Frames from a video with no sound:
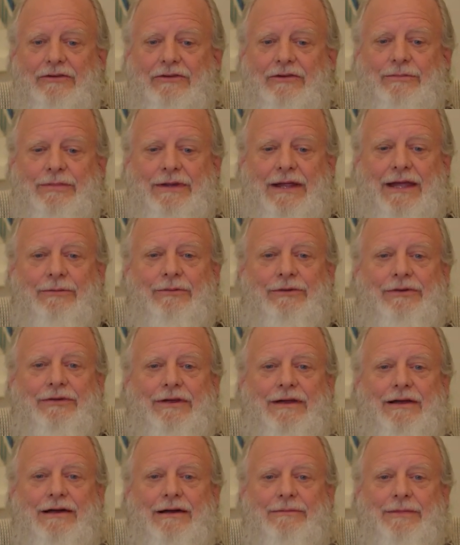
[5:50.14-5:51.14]
to be able to
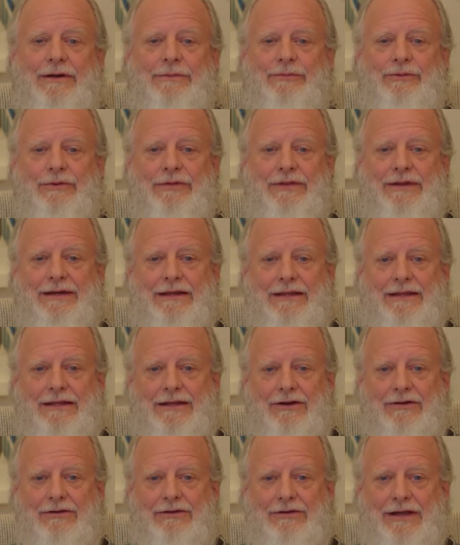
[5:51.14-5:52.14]
come up with
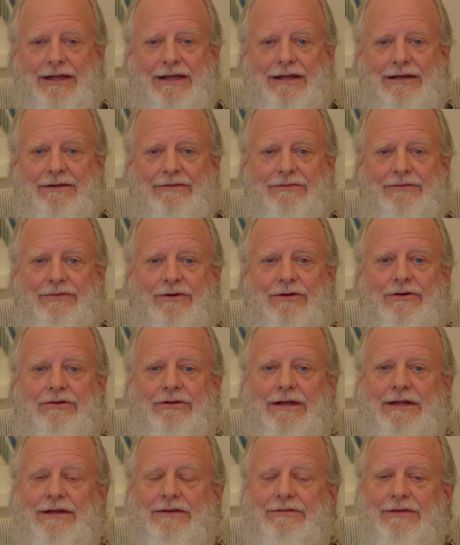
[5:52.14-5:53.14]
anything creative or
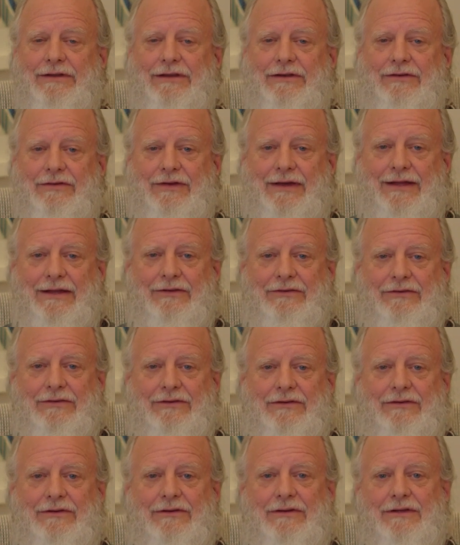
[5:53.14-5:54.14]
creatively
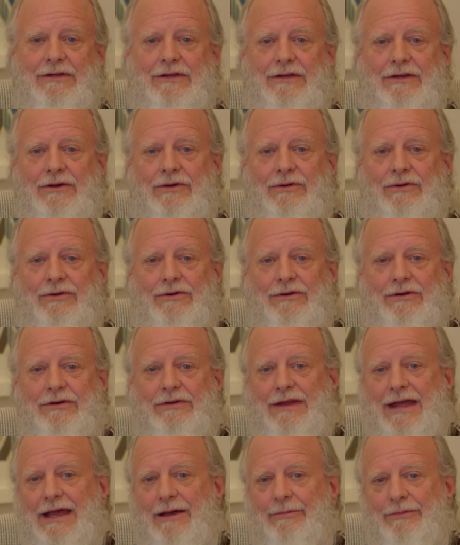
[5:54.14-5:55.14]
intelligent or
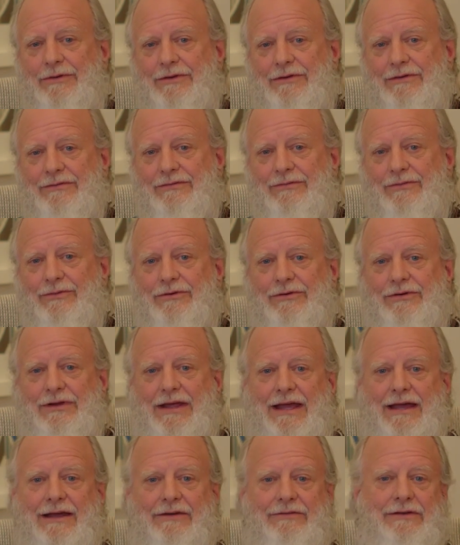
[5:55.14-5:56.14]
adaptive, or
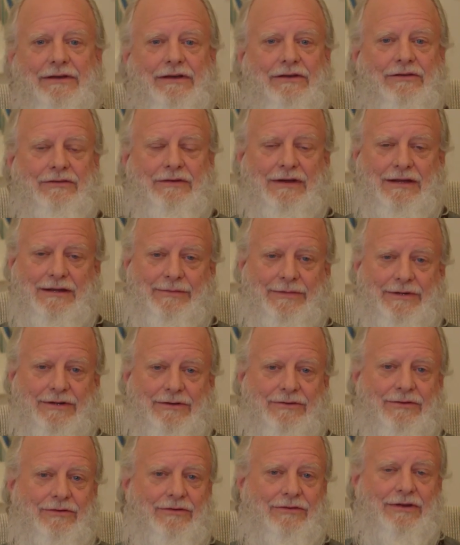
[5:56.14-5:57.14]
to have any stamina
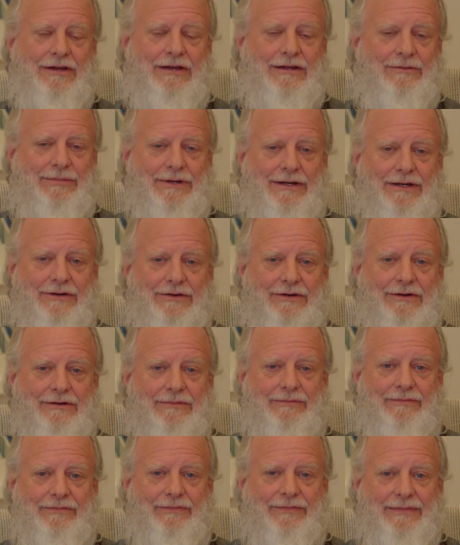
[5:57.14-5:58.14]
or staying power.
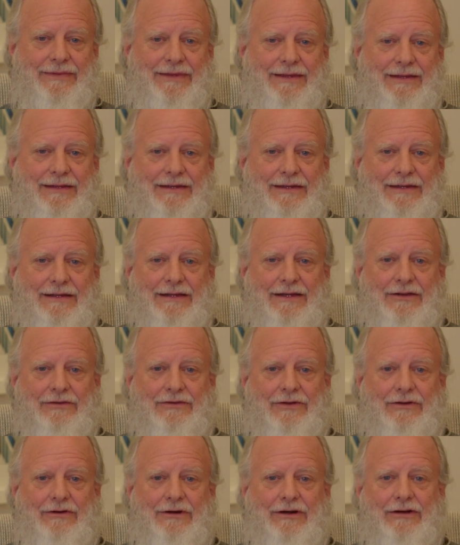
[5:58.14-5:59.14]
And
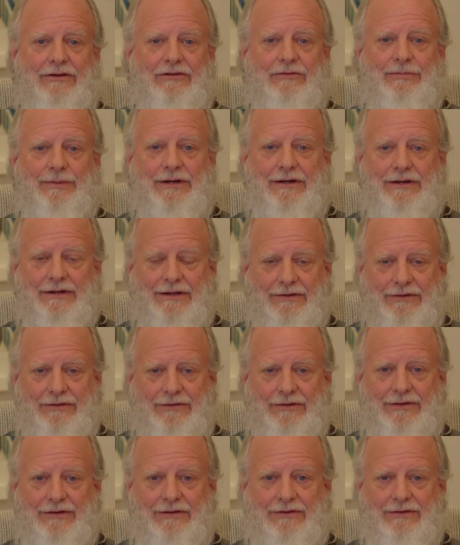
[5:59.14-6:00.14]
so our
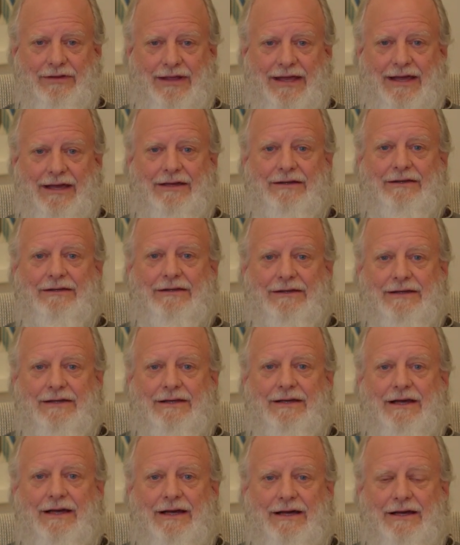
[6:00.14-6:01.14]
experience is that
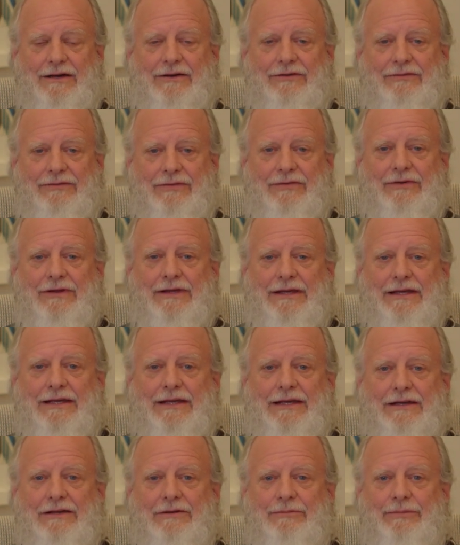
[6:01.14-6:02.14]
of
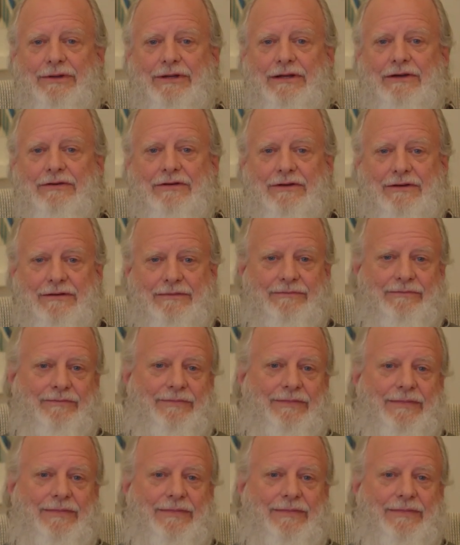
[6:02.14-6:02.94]
a depletion